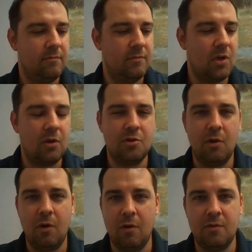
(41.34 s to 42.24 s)
talk
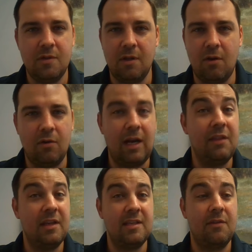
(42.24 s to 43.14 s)
show hosts and all kind
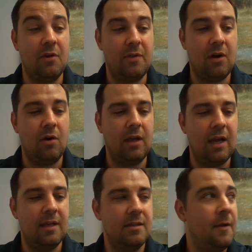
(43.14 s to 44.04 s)
of things out there that are
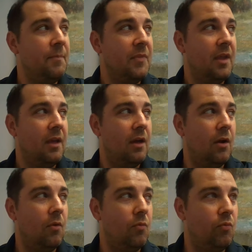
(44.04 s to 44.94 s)
guys
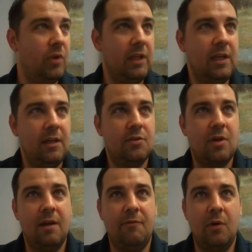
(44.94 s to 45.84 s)
really
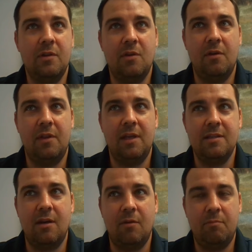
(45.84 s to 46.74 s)
try and focus on things
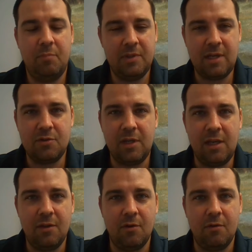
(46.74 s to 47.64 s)
that are potentially
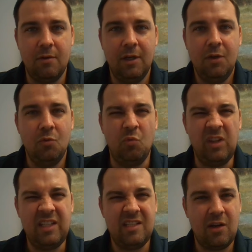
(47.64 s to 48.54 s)
either
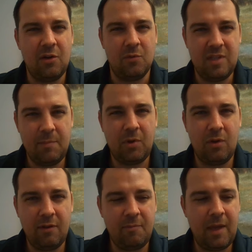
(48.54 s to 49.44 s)
really
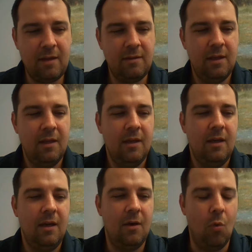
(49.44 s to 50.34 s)
stereotypical of men
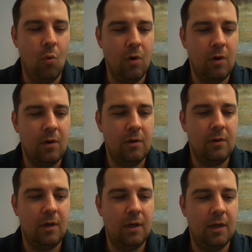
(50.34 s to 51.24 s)

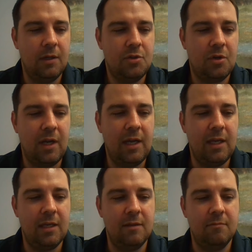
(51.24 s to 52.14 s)
or try
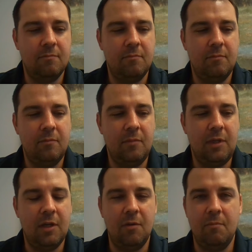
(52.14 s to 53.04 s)
and
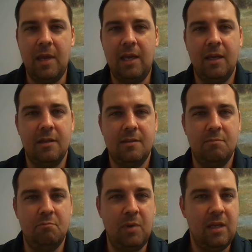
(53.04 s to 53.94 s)
make us
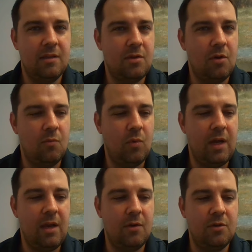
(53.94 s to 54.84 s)
be a certain
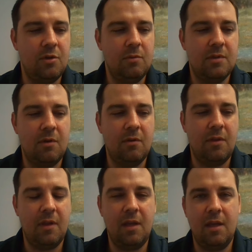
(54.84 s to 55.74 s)
way or do a certain
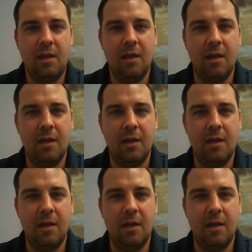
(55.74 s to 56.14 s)
thing.